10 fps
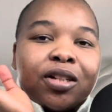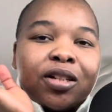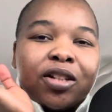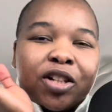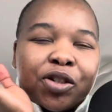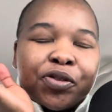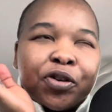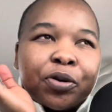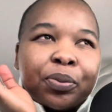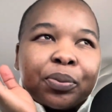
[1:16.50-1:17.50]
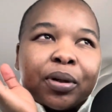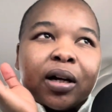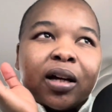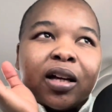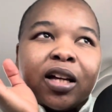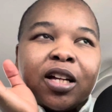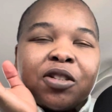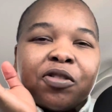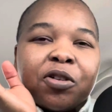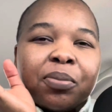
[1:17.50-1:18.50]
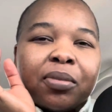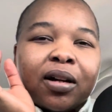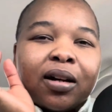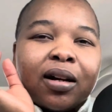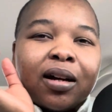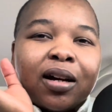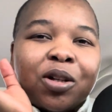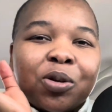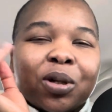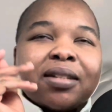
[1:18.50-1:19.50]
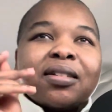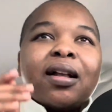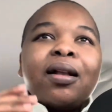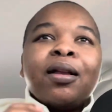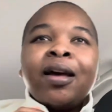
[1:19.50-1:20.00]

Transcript: He's from Newcastle,